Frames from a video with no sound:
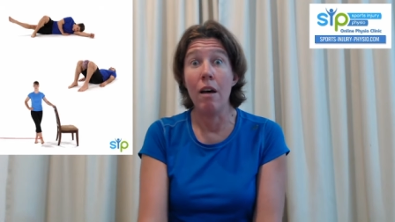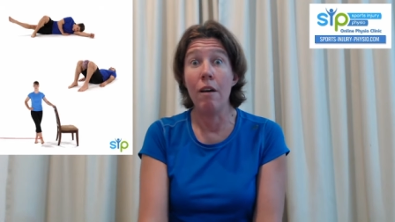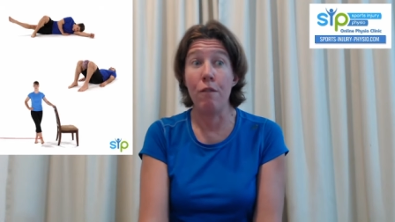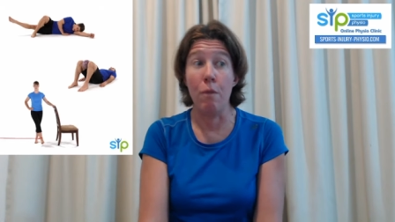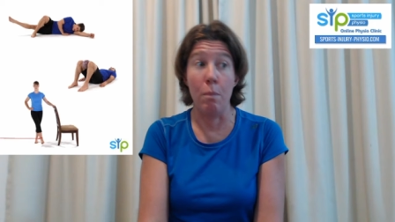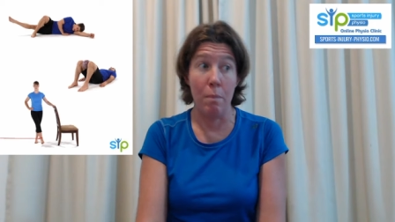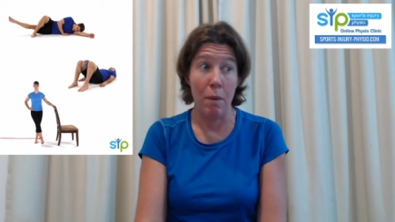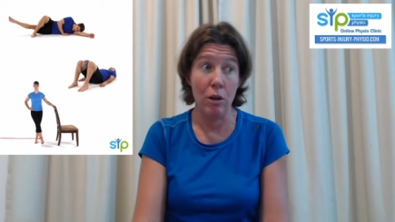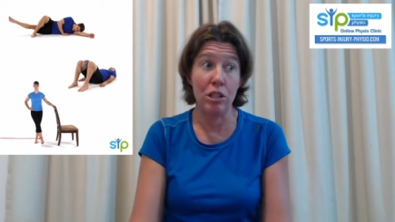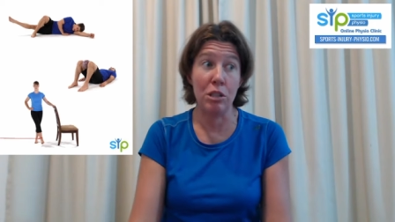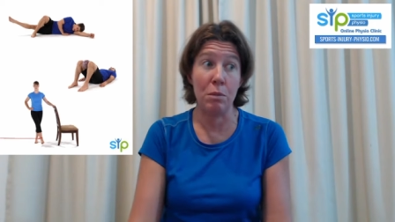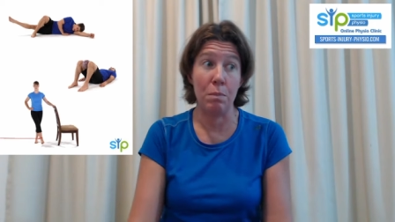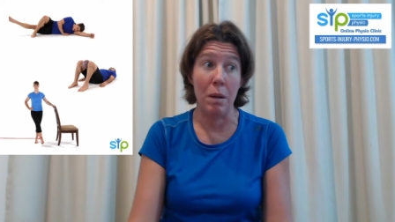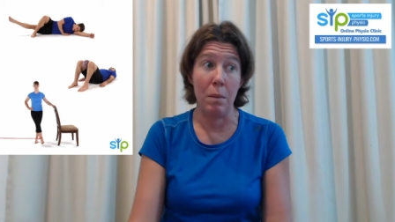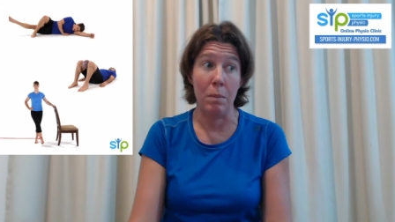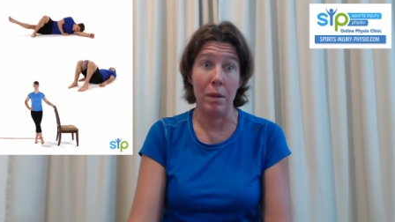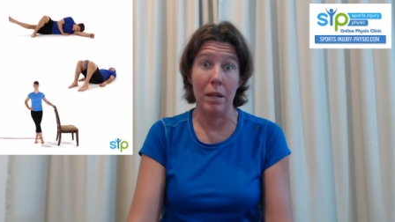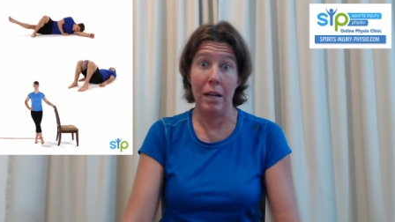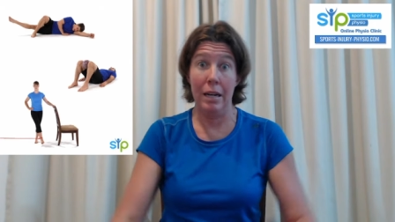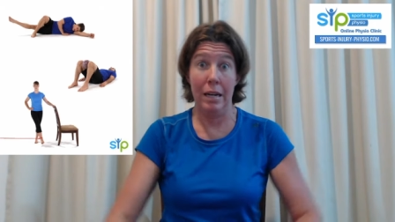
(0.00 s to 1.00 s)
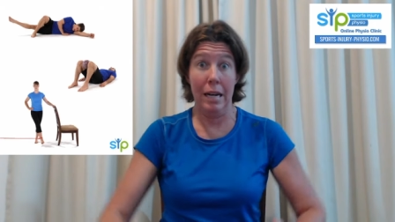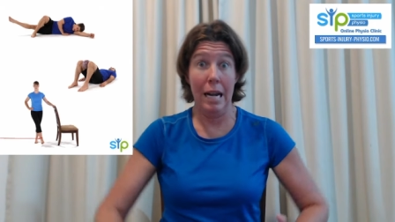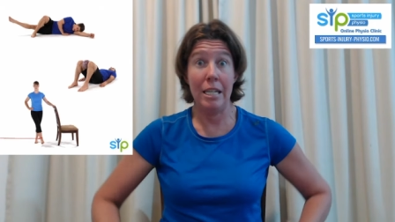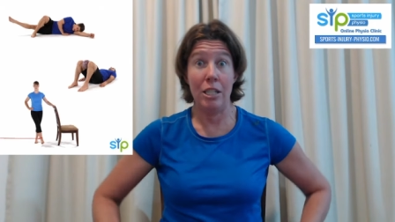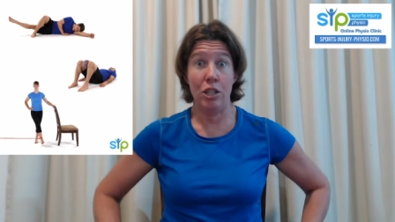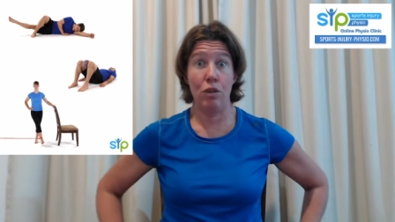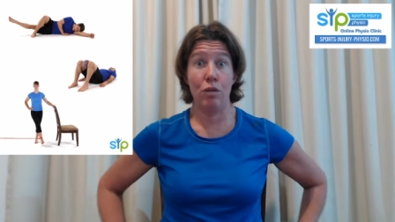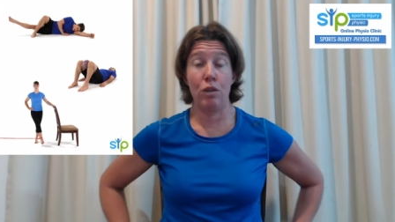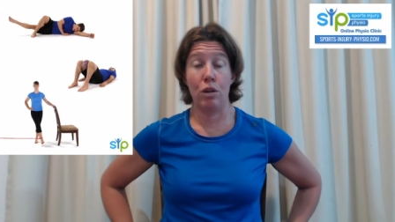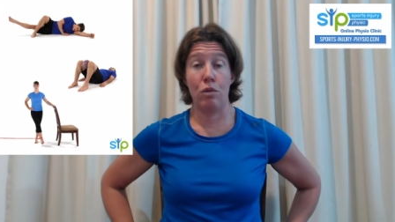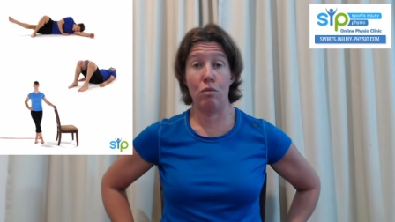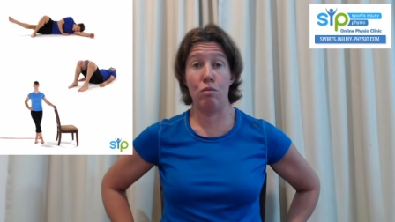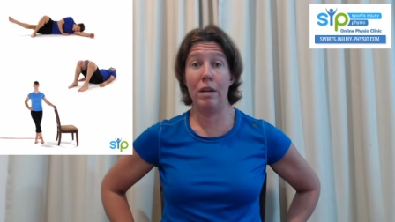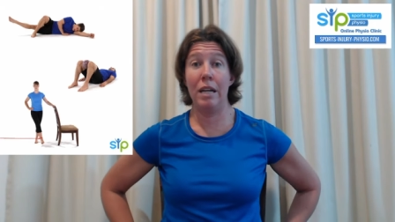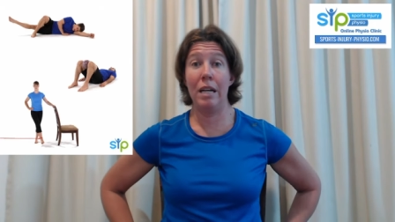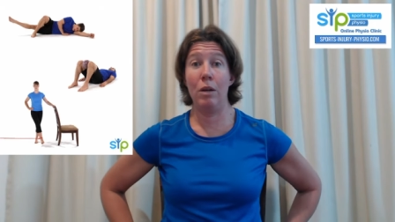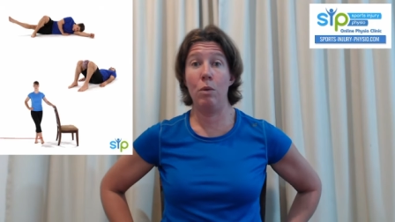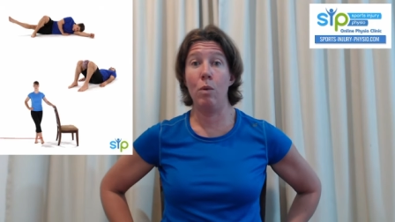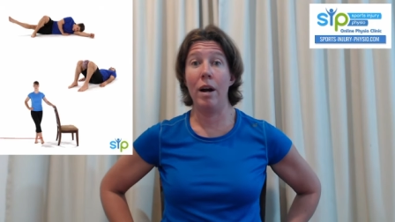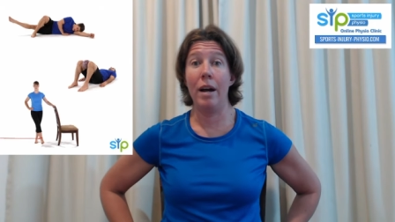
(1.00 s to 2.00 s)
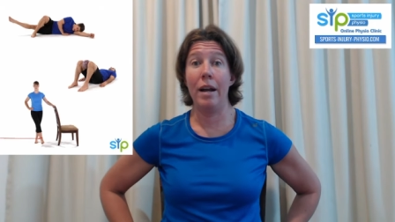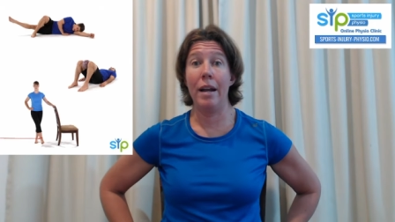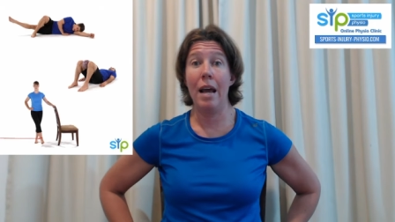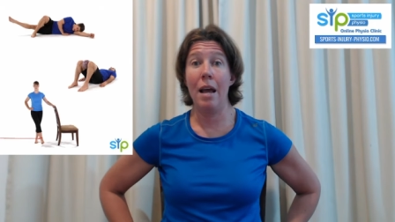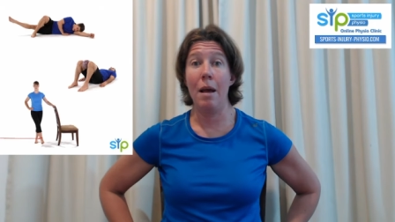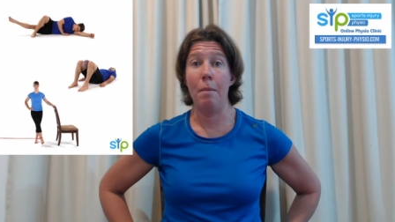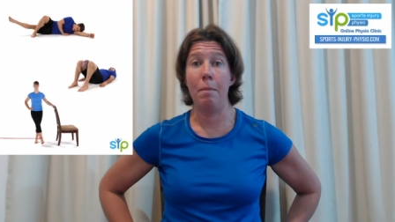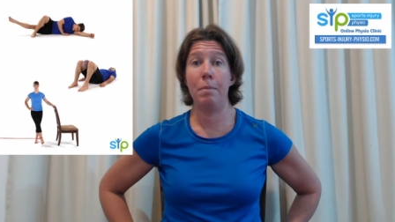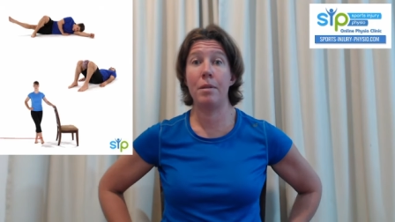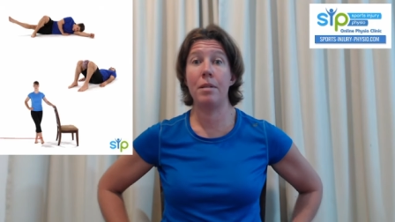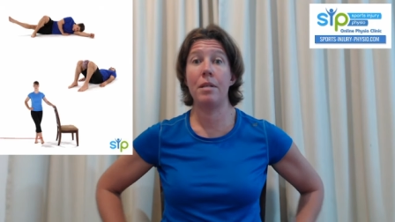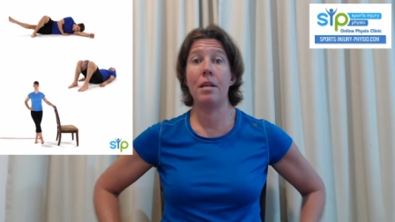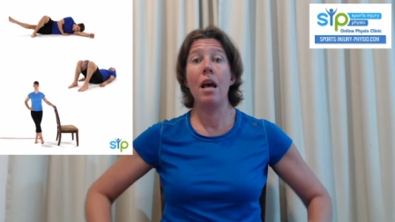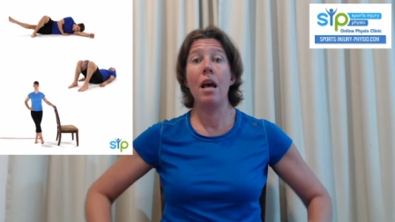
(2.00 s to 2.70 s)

for most people, unless you've got really wide hips,